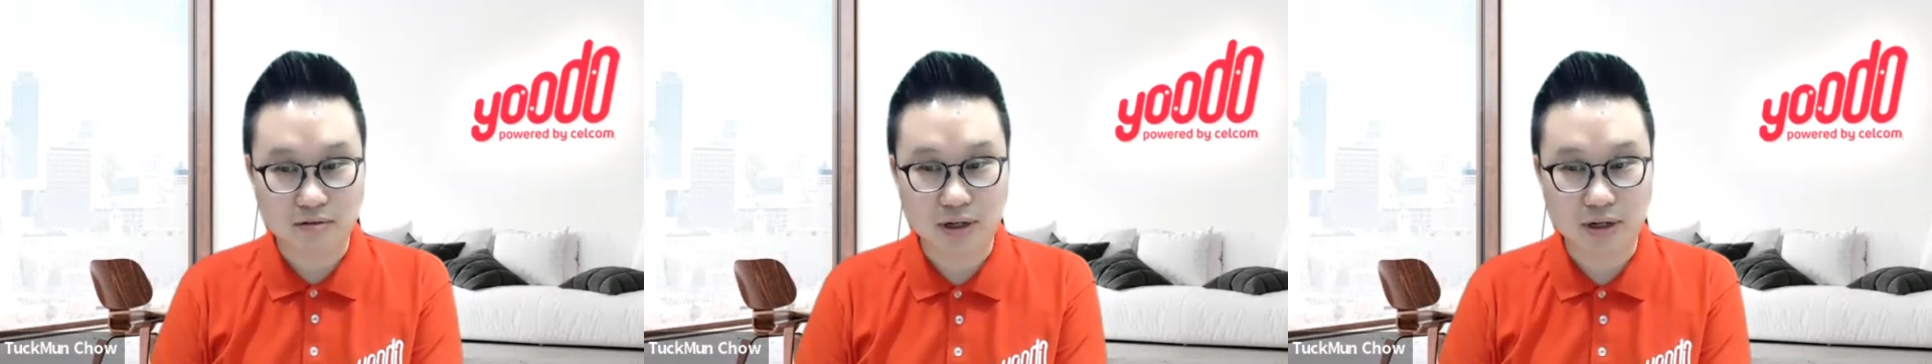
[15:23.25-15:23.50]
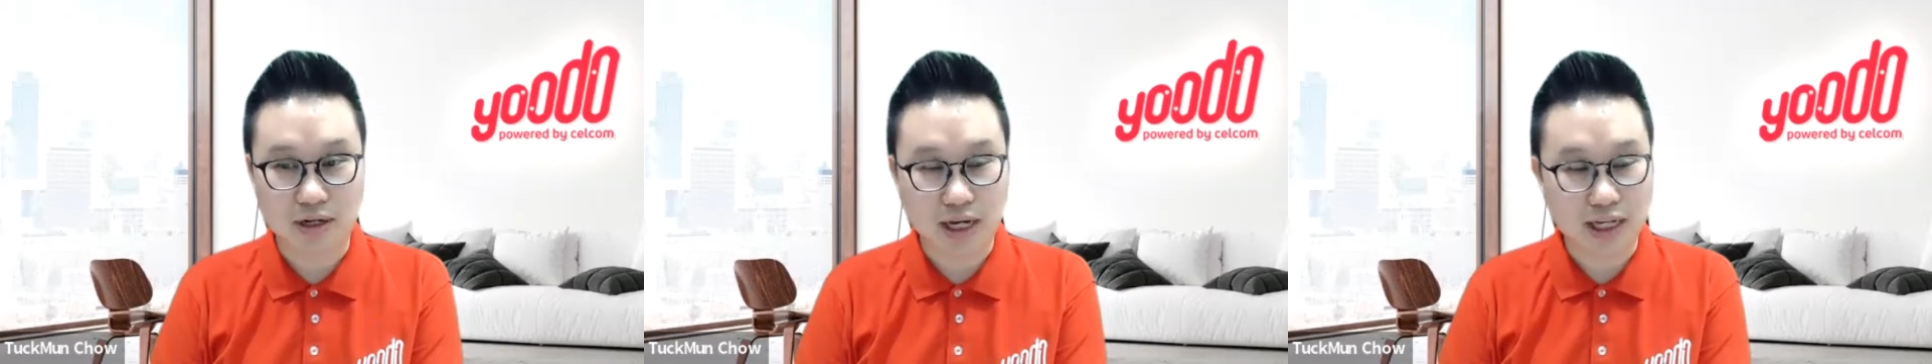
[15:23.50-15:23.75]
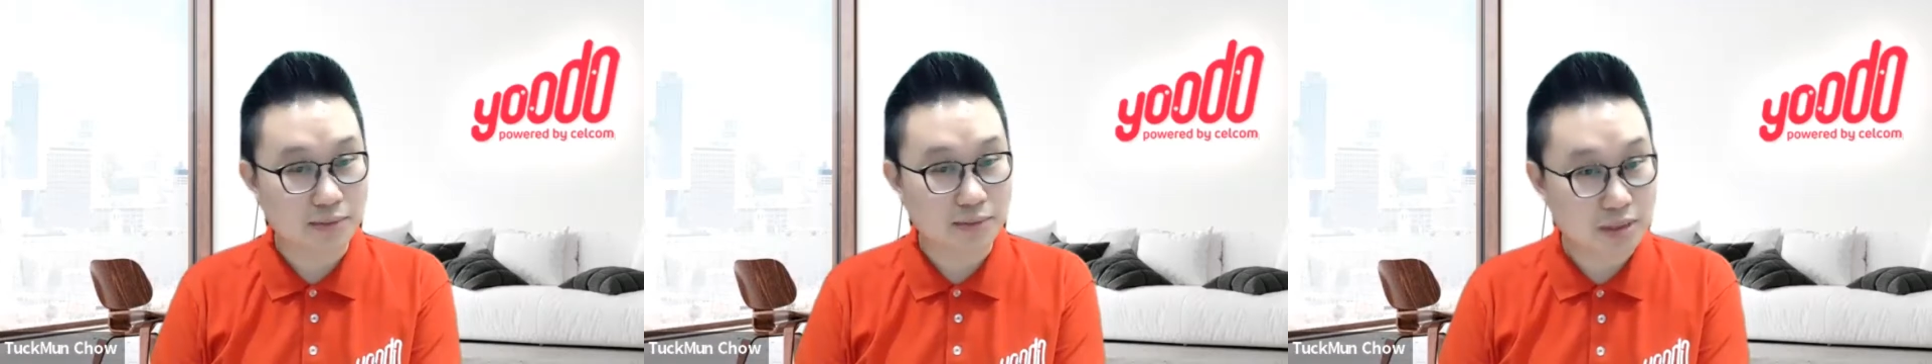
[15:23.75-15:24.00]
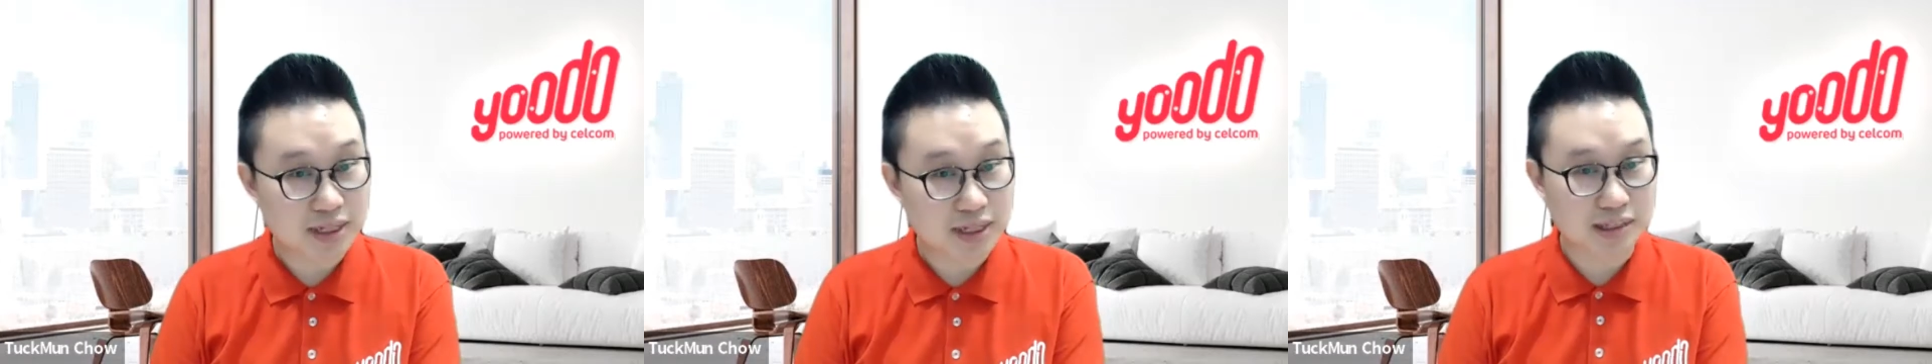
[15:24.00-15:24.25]

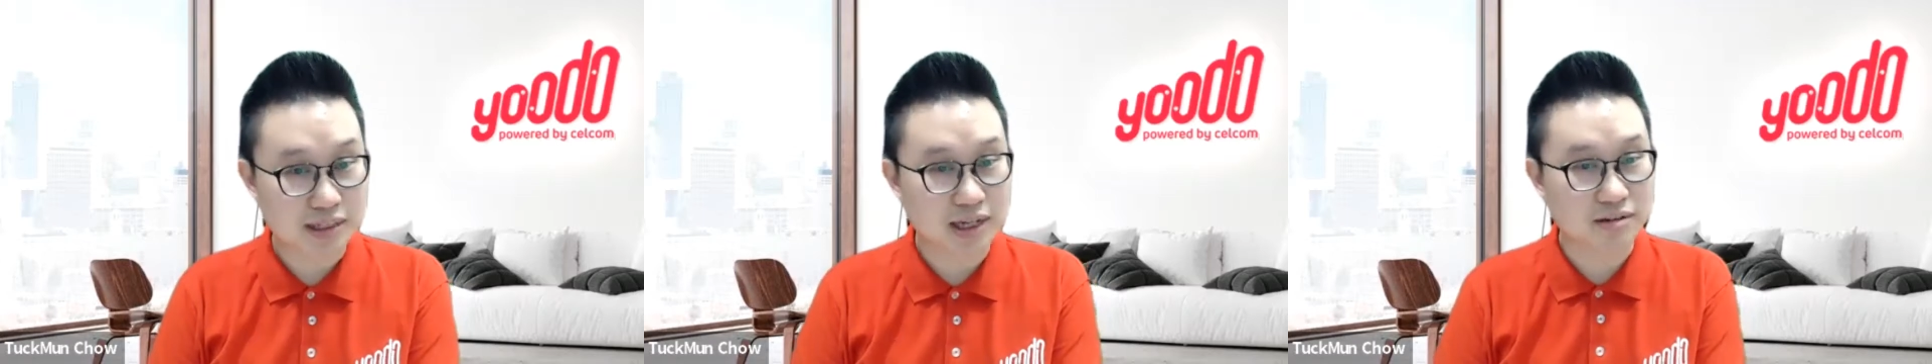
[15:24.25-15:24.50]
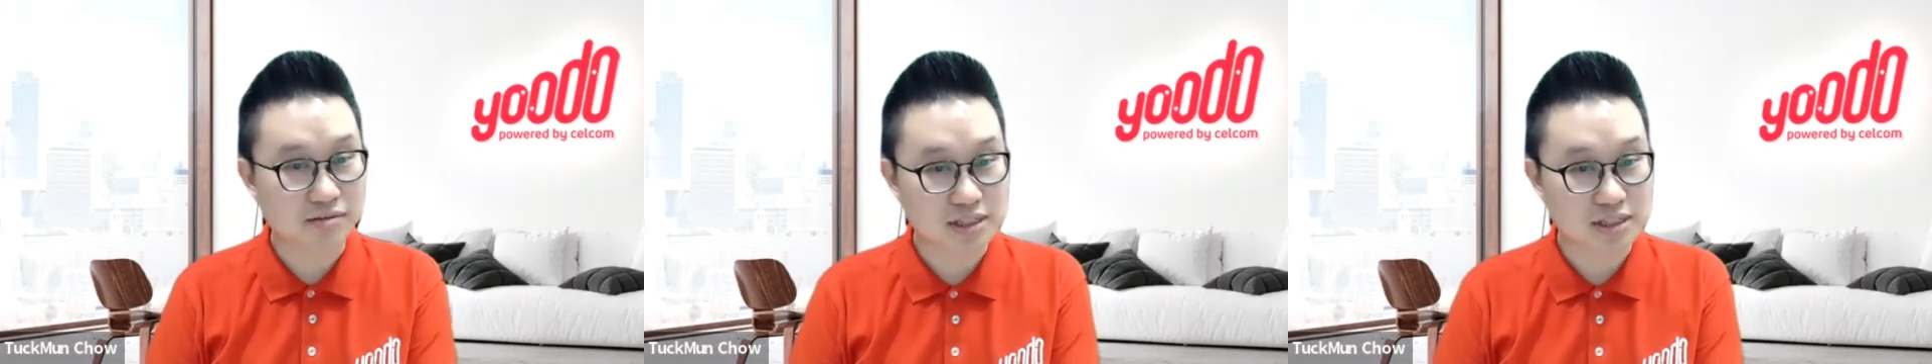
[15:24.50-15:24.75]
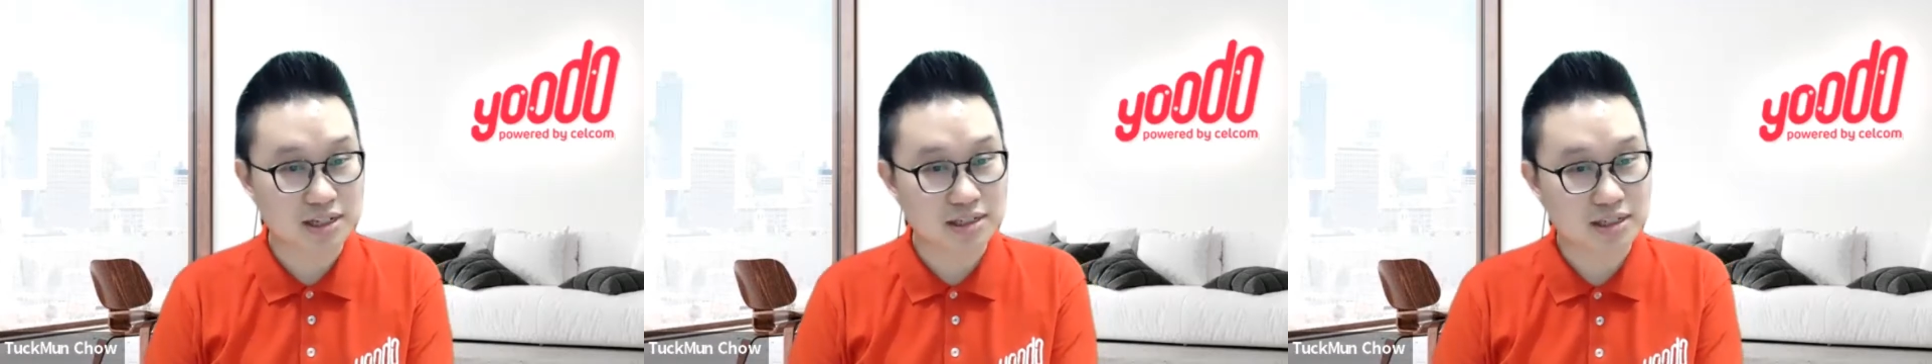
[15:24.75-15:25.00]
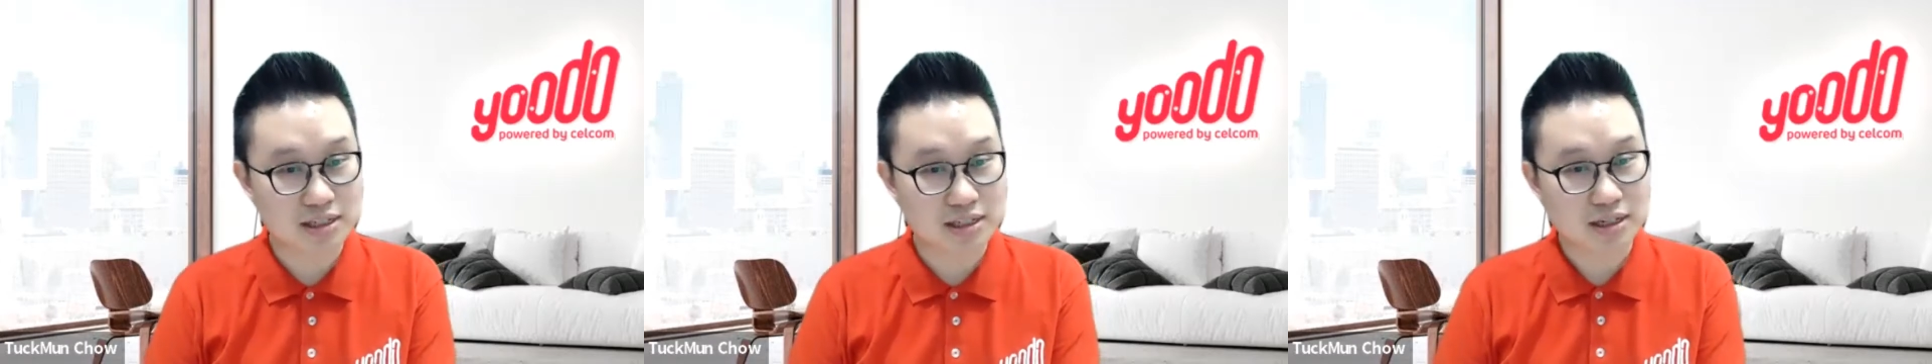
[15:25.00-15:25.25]
adaptability and
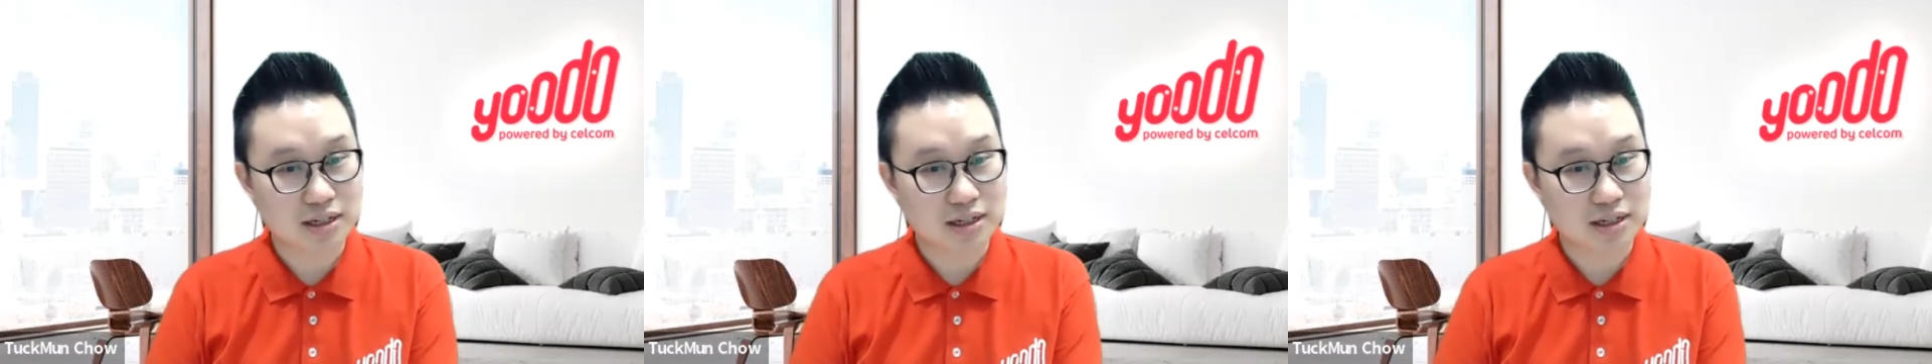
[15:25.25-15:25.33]
resilience.